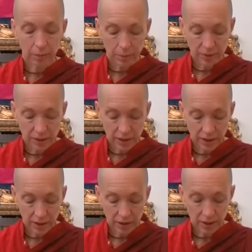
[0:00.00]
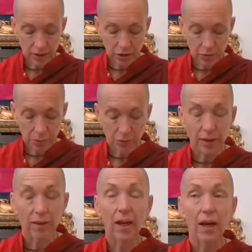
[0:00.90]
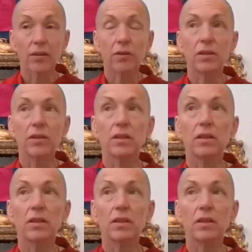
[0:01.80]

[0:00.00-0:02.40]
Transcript: particularly as you breathe out,